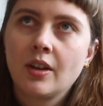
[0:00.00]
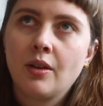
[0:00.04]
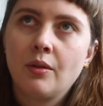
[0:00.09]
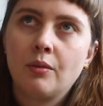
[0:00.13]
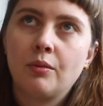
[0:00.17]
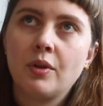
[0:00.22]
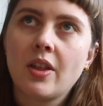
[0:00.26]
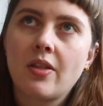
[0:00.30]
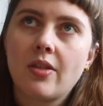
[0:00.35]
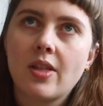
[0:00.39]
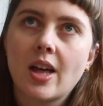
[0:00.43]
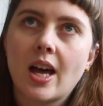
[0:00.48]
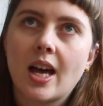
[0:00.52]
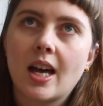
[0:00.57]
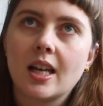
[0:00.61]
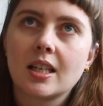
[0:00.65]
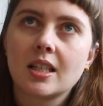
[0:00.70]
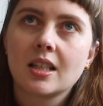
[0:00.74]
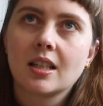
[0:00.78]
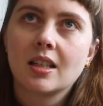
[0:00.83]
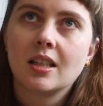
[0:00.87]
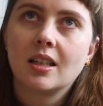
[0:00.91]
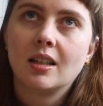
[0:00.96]
with
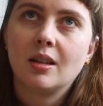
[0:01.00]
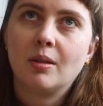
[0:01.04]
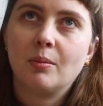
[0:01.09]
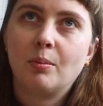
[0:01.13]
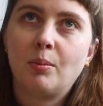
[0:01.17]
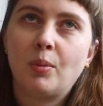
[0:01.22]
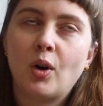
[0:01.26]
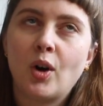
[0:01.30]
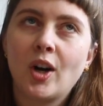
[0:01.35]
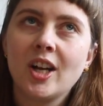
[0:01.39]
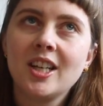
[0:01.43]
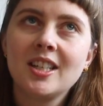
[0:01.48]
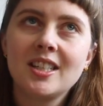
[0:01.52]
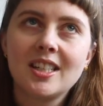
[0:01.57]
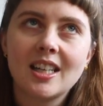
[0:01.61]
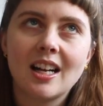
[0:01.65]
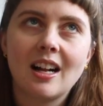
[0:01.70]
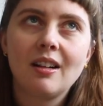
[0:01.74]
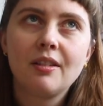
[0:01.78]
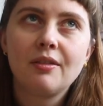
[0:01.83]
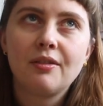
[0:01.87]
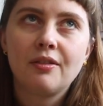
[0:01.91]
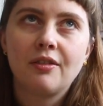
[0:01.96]
that
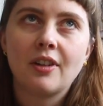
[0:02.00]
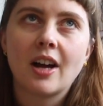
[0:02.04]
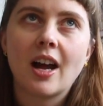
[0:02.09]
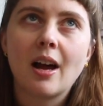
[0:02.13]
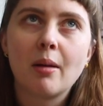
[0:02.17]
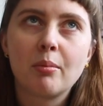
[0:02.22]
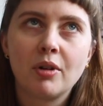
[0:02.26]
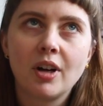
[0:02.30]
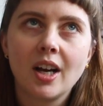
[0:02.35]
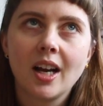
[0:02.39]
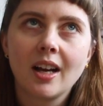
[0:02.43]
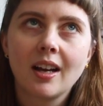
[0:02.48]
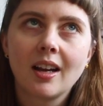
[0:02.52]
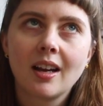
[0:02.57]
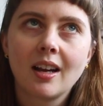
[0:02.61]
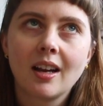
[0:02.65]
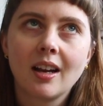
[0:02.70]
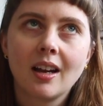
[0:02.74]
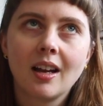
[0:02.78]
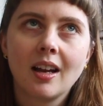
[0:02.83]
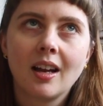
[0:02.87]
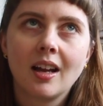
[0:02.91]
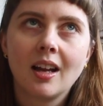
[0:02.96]
pointelle
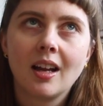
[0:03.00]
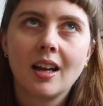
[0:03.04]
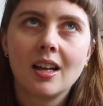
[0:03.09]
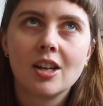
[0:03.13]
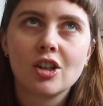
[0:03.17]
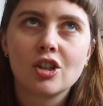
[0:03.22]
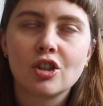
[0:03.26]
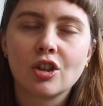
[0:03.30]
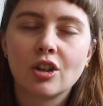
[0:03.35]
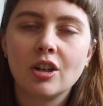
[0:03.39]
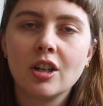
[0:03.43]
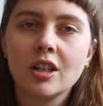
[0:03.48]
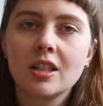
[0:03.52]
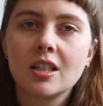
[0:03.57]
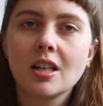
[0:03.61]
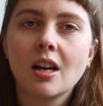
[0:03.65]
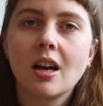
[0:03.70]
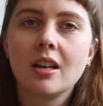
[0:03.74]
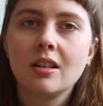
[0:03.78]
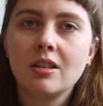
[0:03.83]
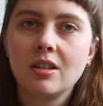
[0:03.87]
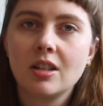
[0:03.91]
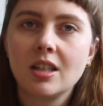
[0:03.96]
fabric shirt
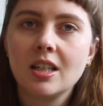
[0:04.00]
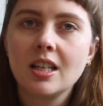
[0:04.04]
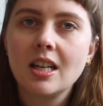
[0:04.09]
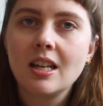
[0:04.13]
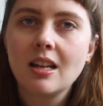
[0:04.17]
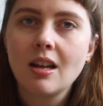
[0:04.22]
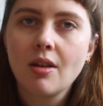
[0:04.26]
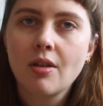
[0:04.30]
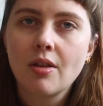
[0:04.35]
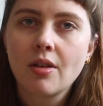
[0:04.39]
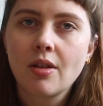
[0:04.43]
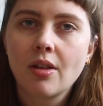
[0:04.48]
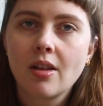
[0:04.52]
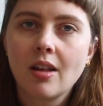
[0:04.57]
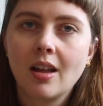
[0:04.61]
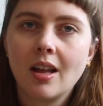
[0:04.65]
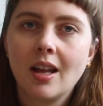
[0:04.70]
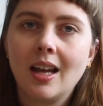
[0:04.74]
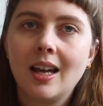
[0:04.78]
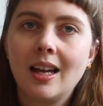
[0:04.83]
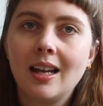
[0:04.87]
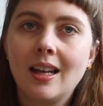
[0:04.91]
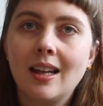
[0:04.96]
underneath.
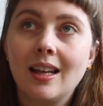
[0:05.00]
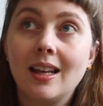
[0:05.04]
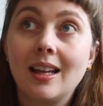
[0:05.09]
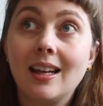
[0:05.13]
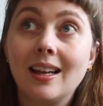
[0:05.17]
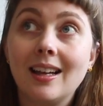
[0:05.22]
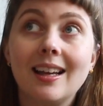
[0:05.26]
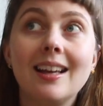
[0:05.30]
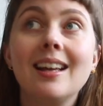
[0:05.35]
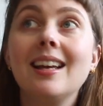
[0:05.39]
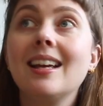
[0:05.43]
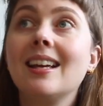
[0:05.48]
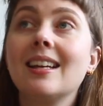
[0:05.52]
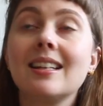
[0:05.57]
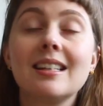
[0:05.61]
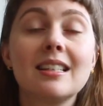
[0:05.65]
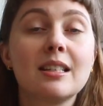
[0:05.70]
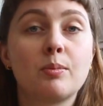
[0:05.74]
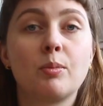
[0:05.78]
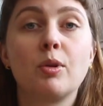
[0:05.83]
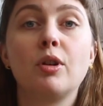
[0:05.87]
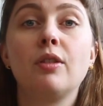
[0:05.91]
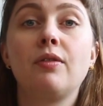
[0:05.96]
It
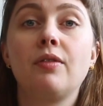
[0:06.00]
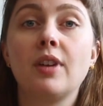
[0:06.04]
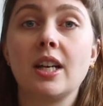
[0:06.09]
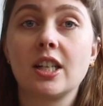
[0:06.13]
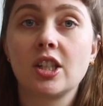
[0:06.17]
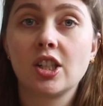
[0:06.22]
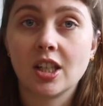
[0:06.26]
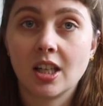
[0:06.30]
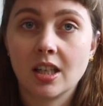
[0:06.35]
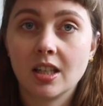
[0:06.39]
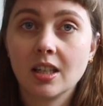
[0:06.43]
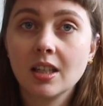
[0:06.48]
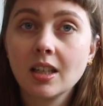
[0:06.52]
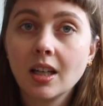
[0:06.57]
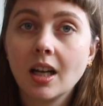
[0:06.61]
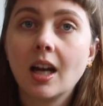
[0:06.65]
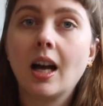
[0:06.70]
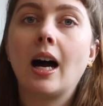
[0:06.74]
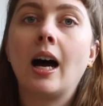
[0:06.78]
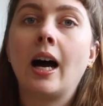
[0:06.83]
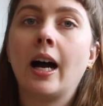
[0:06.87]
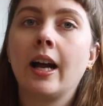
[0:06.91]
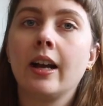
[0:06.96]
is perfection.
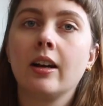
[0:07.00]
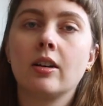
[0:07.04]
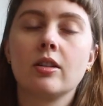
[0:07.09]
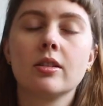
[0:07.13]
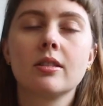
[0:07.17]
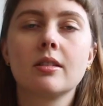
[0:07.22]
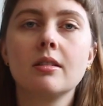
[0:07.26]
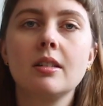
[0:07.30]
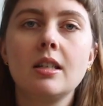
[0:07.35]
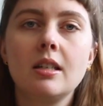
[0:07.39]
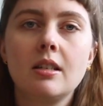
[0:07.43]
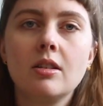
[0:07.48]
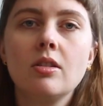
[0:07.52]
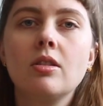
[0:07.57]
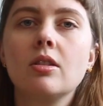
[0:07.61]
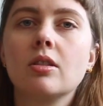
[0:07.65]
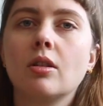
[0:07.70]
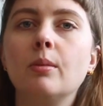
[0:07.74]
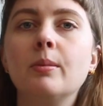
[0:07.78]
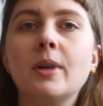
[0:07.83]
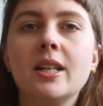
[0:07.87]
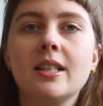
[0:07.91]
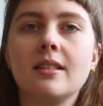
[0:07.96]
I also need to
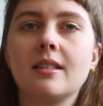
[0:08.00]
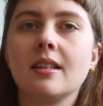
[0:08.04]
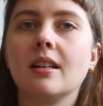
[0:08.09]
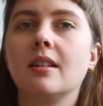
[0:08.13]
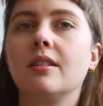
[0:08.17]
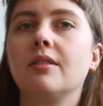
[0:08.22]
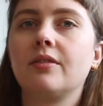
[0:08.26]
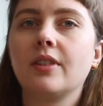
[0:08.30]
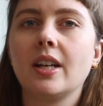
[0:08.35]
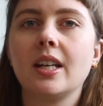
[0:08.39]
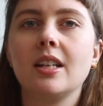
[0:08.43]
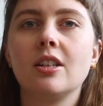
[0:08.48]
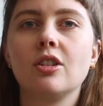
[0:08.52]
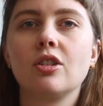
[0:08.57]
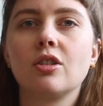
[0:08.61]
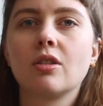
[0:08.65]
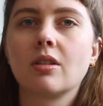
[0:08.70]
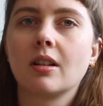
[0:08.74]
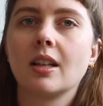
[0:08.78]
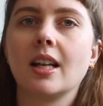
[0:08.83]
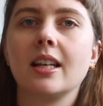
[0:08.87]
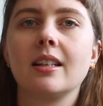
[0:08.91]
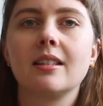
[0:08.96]
sew myself a
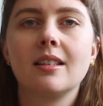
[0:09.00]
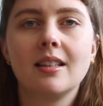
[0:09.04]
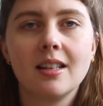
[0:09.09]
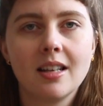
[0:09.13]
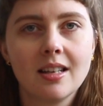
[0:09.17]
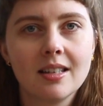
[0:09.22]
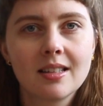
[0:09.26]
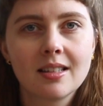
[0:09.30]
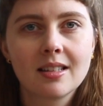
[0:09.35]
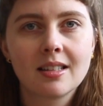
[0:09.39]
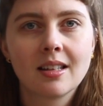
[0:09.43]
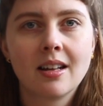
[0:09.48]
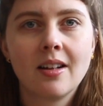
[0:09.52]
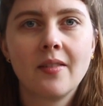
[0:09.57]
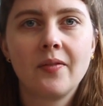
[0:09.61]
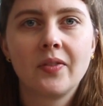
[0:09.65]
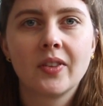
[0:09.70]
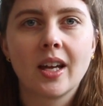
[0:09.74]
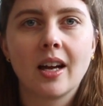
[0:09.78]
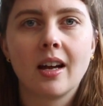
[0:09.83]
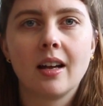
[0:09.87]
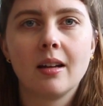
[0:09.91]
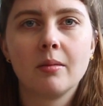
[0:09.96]
shirt like this.
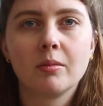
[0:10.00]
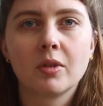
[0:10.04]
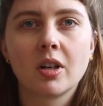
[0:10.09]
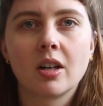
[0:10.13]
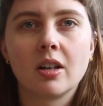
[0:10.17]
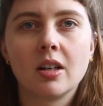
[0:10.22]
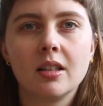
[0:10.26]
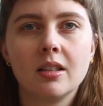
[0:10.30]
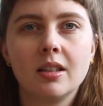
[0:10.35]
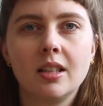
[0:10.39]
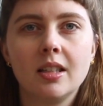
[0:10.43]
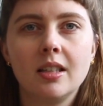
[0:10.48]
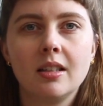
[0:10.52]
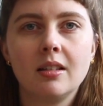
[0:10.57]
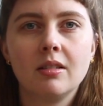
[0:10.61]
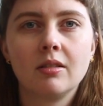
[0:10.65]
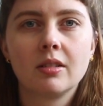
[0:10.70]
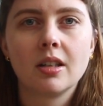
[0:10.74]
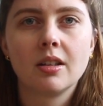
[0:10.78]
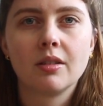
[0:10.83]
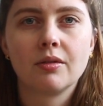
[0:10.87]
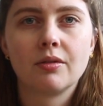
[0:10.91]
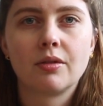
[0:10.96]
I'm currently
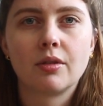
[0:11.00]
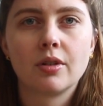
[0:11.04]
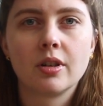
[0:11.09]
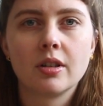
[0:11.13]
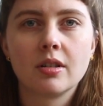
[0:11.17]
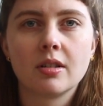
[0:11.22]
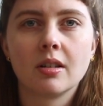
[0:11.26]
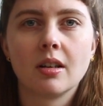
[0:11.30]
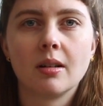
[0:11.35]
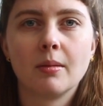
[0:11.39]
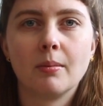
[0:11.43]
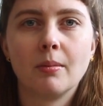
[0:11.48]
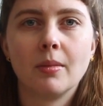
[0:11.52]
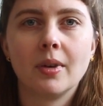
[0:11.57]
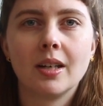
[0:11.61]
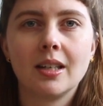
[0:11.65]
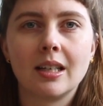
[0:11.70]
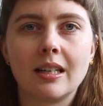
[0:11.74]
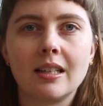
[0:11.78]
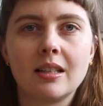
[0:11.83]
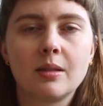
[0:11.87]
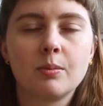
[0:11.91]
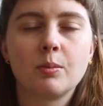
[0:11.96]
looking for some
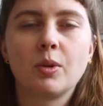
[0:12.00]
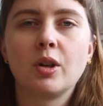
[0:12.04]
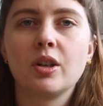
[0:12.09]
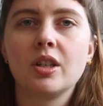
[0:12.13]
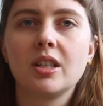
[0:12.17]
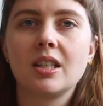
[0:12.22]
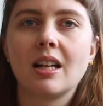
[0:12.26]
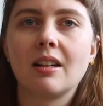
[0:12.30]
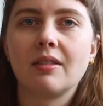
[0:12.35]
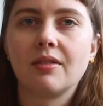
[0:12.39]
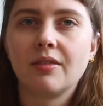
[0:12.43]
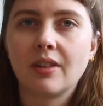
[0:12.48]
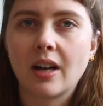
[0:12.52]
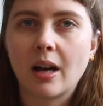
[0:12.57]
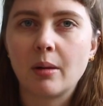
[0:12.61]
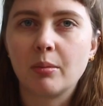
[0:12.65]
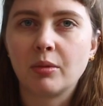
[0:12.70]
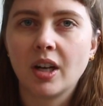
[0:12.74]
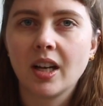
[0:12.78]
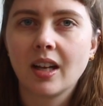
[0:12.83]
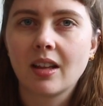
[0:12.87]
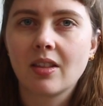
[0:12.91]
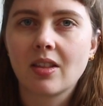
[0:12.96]
nice pointelle
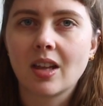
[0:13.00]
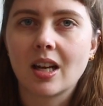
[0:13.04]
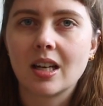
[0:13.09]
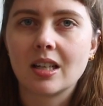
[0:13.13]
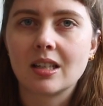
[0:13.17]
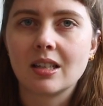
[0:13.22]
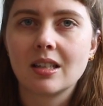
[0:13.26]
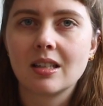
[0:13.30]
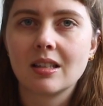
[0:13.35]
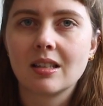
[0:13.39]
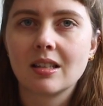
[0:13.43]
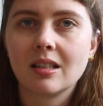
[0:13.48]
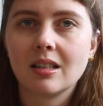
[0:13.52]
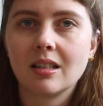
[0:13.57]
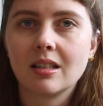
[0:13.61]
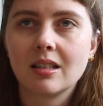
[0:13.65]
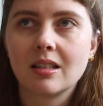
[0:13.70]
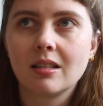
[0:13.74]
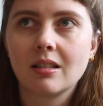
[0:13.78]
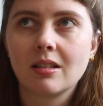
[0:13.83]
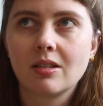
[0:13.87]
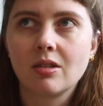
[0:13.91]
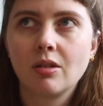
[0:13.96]
fabric that
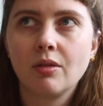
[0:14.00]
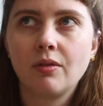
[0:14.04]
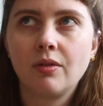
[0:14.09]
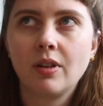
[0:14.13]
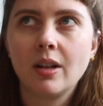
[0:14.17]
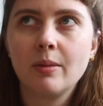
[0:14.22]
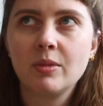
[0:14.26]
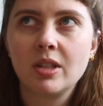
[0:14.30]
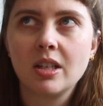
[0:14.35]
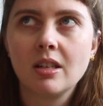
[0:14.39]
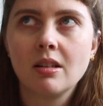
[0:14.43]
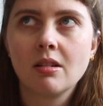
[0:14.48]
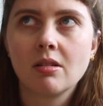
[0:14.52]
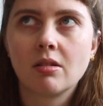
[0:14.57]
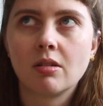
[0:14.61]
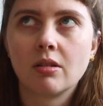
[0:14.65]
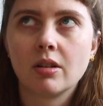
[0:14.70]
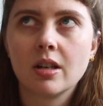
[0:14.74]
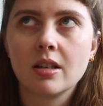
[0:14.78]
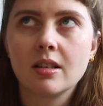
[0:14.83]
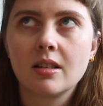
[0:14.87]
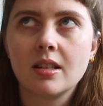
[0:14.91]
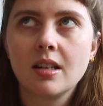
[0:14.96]
isn't too flimsy
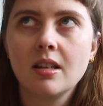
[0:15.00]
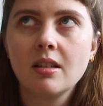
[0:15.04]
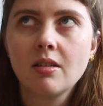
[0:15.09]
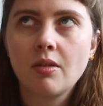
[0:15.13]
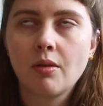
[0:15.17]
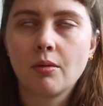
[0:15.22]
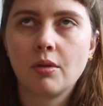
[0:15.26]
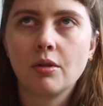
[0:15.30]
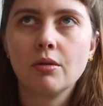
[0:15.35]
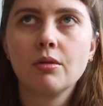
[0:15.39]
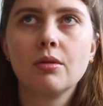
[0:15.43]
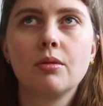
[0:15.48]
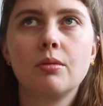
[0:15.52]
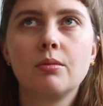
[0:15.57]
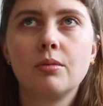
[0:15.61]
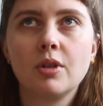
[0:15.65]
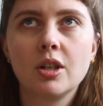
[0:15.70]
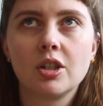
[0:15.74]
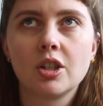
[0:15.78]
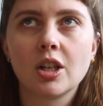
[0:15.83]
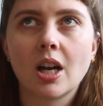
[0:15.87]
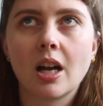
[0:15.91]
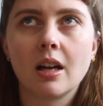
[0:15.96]
or see-through,
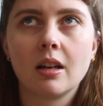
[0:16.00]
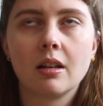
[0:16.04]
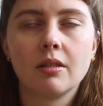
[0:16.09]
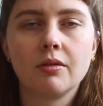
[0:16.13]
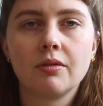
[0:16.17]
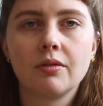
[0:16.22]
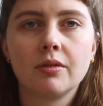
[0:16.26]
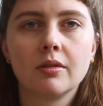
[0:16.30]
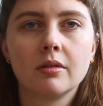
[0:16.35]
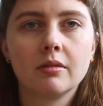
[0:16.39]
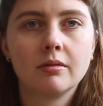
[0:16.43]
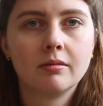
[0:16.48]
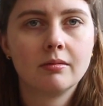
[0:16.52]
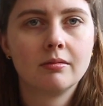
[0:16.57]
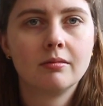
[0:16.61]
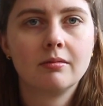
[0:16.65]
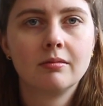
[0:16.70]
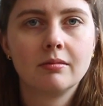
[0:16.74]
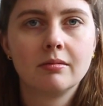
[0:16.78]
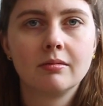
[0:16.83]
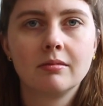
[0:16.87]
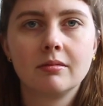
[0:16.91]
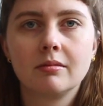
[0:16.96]
which I've
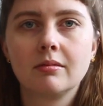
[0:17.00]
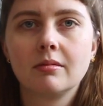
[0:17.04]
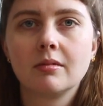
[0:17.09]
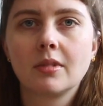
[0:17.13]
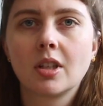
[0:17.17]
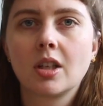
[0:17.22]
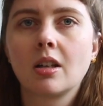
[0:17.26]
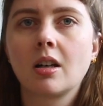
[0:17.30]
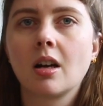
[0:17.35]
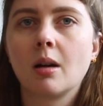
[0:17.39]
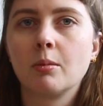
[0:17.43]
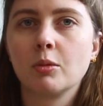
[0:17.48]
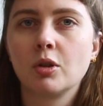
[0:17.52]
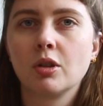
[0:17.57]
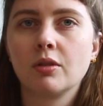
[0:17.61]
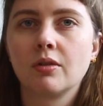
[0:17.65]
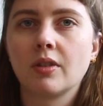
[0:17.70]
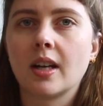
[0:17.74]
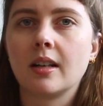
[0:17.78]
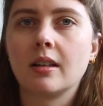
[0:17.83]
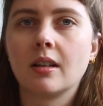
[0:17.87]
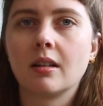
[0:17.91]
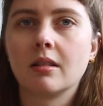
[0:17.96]
come to
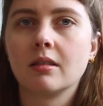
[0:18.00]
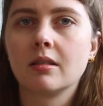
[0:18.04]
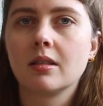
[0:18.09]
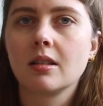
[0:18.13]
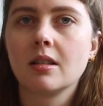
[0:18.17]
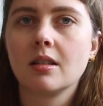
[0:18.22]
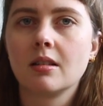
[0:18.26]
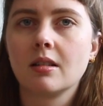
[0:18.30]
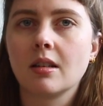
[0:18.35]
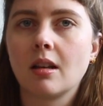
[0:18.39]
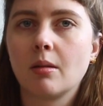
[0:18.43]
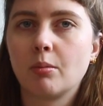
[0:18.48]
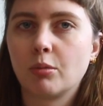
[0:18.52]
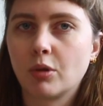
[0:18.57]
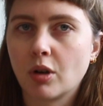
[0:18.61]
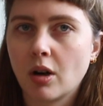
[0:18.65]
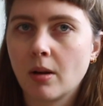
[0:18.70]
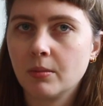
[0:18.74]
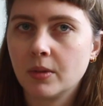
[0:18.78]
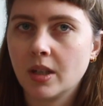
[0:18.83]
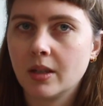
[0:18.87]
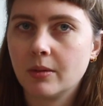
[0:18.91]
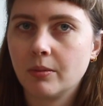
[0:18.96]
find out is a
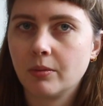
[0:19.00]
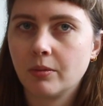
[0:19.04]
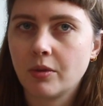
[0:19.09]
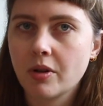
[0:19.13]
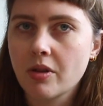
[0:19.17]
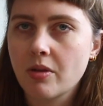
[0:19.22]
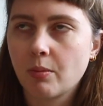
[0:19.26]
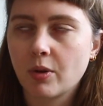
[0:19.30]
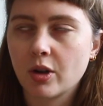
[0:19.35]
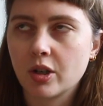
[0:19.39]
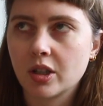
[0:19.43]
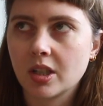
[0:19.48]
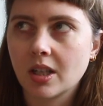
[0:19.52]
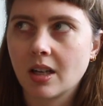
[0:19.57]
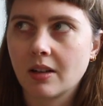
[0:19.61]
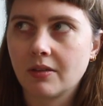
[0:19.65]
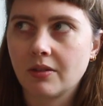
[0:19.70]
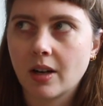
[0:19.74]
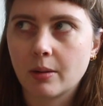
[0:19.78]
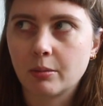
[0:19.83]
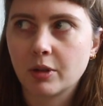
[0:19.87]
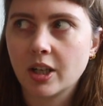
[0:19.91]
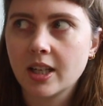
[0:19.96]
problem with pointelle
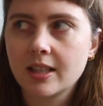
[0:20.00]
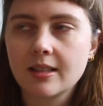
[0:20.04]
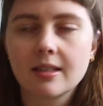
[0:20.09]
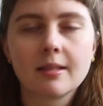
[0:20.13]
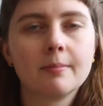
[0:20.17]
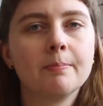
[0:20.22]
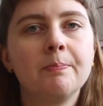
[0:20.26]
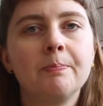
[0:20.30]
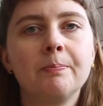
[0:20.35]
fabrics.